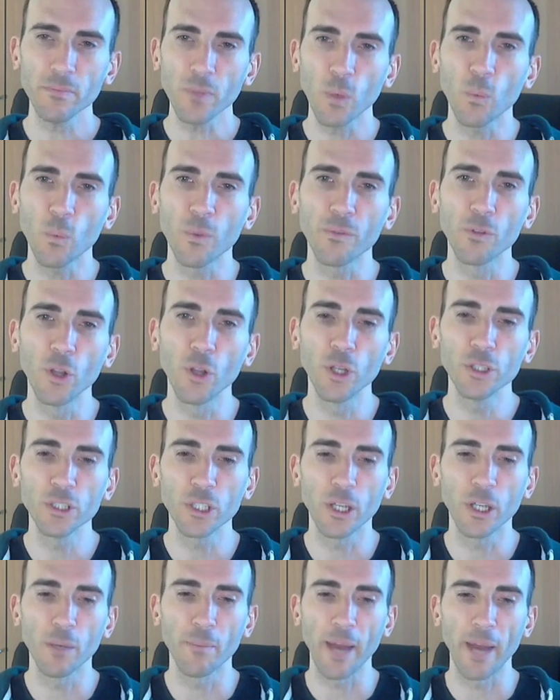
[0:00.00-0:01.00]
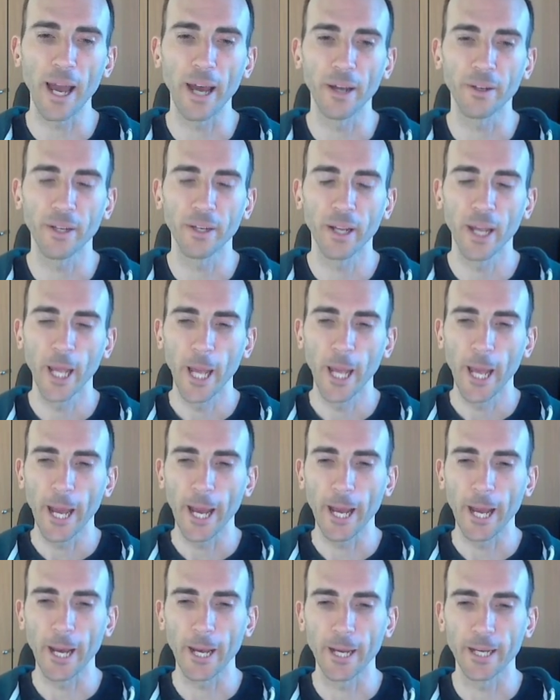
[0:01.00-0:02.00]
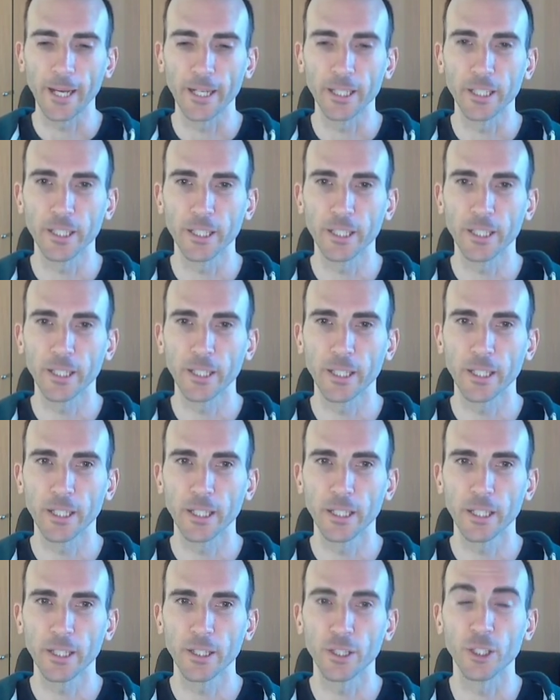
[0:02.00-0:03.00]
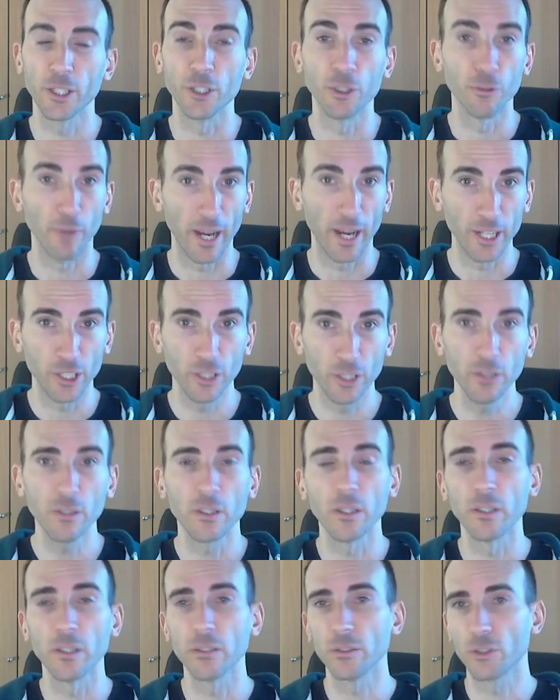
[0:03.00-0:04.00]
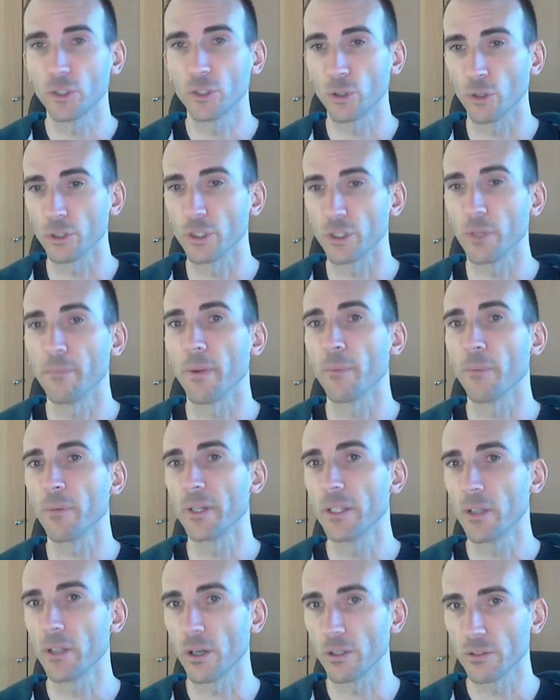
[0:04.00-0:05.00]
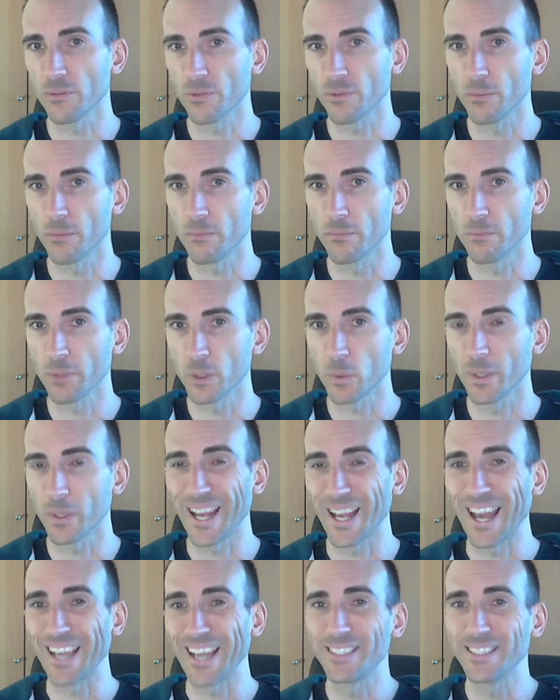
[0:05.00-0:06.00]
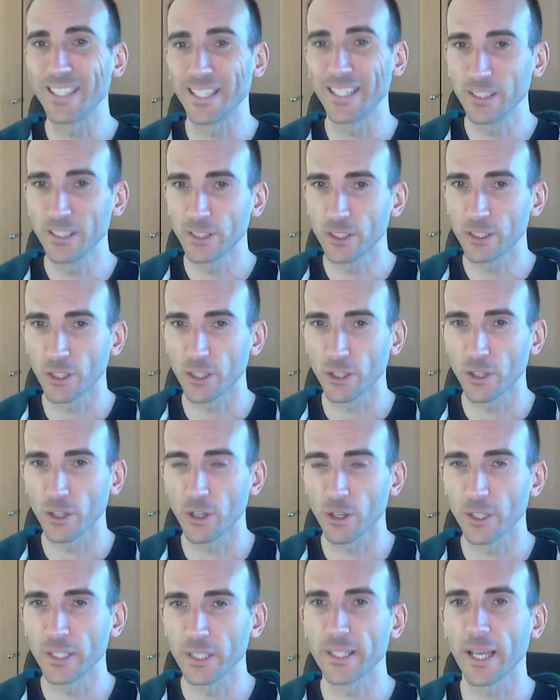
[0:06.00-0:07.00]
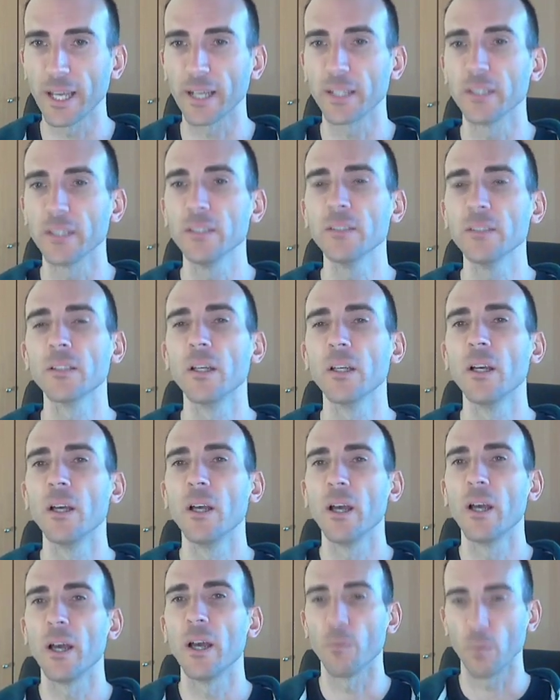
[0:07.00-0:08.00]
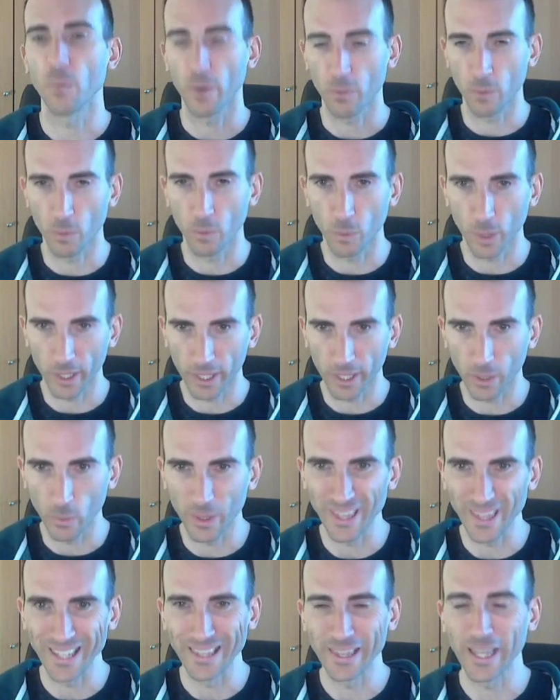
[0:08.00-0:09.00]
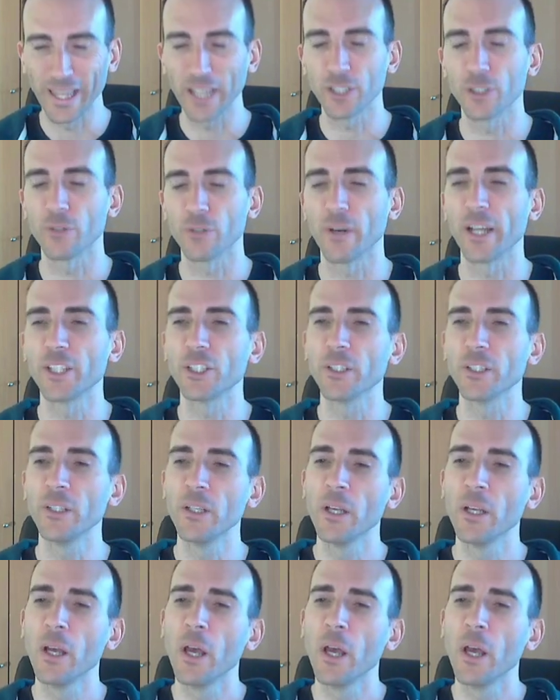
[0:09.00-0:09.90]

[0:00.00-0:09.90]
We've learned about the duration. The short-term memory goes from between 18 to 30 seconds, and we were working within that duration.